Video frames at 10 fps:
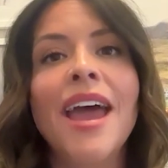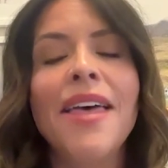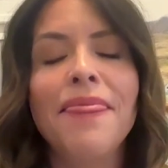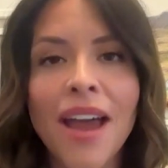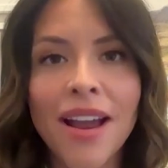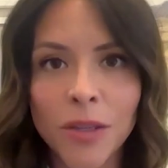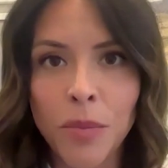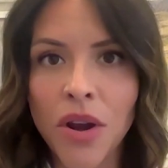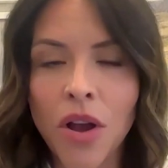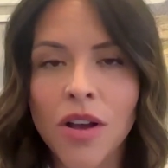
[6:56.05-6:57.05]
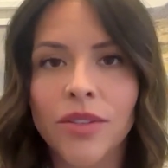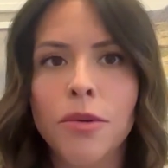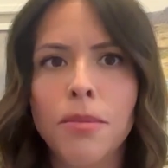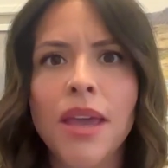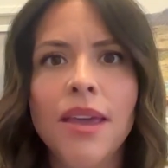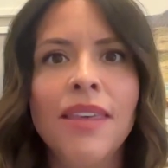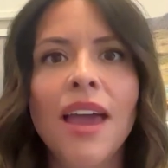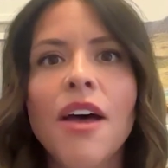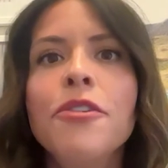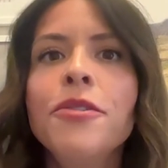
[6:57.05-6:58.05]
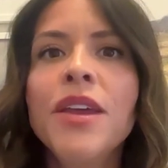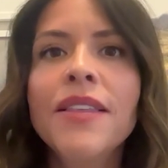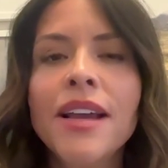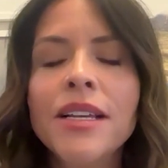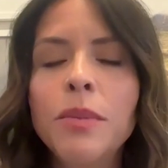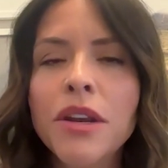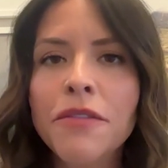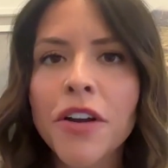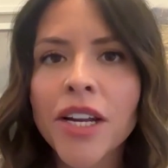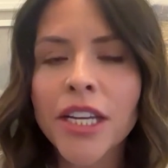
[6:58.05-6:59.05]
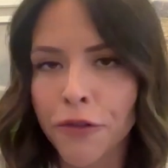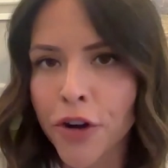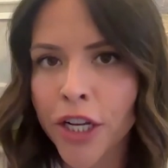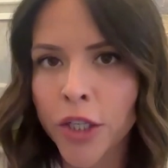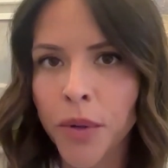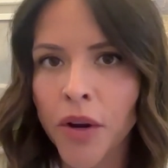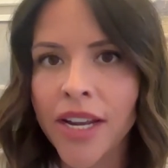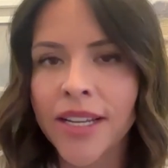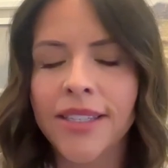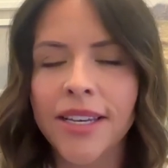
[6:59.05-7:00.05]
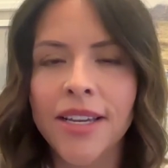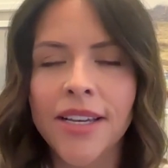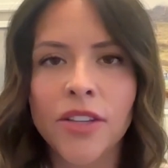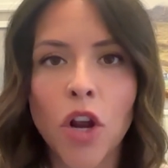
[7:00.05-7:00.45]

And that has been awesome. The other thing that has been a very different experience is